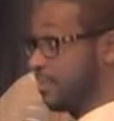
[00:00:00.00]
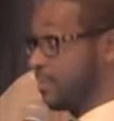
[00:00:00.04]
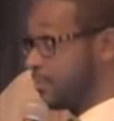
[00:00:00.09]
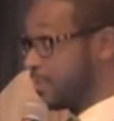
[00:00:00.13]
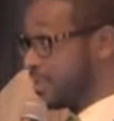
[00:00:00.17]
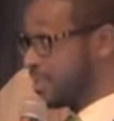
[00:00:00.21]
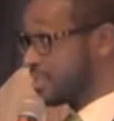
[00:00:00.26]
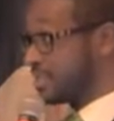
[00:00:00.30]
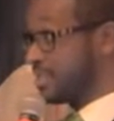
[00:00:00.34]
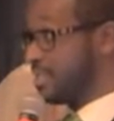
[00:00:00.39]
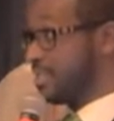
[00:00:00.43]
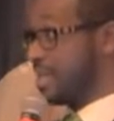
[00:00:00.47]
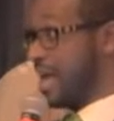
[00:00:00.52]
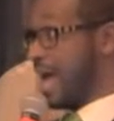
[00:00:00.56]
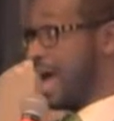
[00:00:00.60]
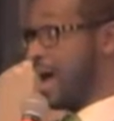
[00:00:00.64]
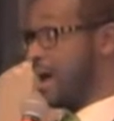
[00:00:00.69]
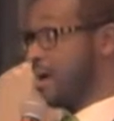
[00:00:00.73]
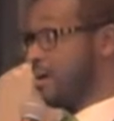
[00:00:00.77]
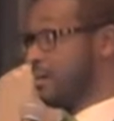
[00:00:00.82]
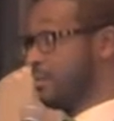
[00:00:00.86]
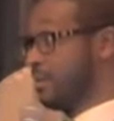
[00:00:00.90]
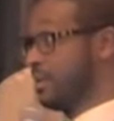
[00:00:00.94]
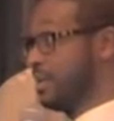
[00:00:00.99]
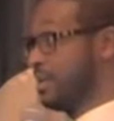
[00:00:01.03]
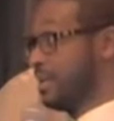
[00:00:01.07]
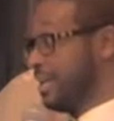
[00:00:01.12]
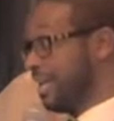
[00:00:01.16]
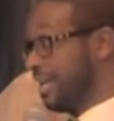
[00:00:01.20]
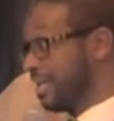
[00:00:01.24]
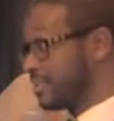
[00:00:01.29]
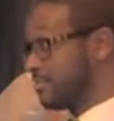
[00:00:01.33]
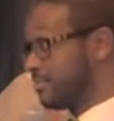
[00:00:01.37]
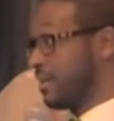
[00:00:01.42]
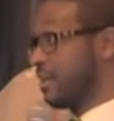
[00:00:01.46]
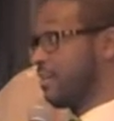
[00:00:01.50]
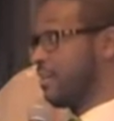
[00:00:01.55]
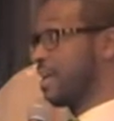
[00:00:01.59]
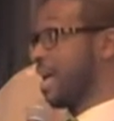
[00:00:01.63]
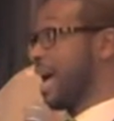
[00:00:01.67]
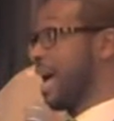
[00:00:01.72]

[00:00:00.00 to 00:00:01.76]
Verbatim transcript: but we see how it's very